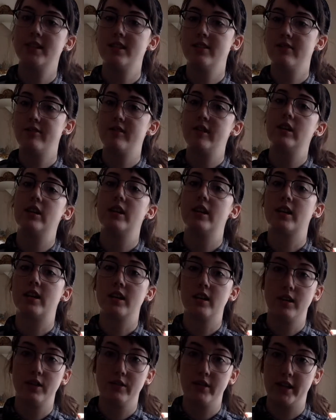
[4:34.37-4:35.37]
to feel
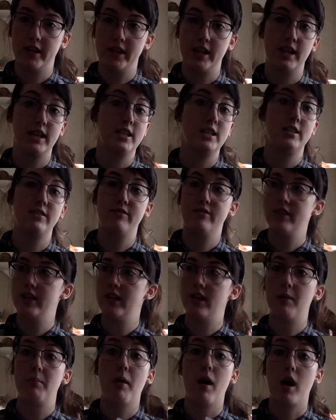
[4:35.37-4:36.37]
included and to feel
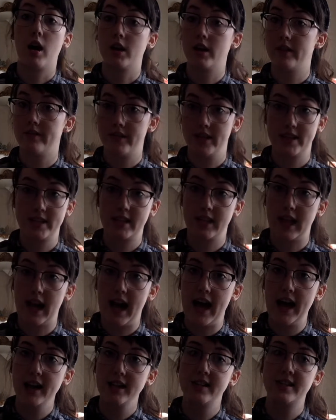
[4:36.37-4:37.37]
a part of this
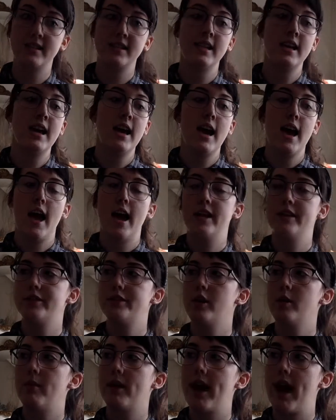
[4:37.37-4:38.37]
class. And
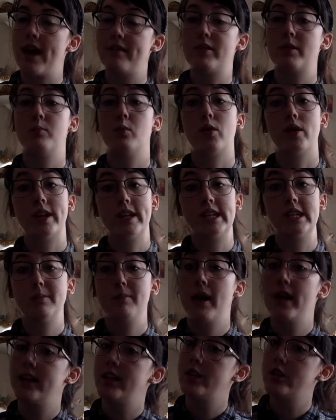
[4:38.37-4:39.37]
so by having more
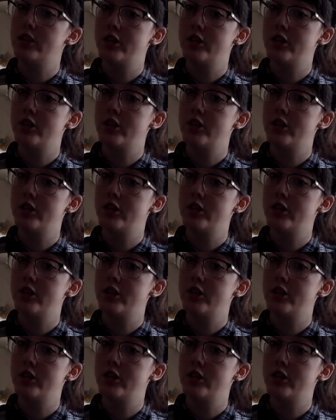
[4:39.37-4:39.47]
independent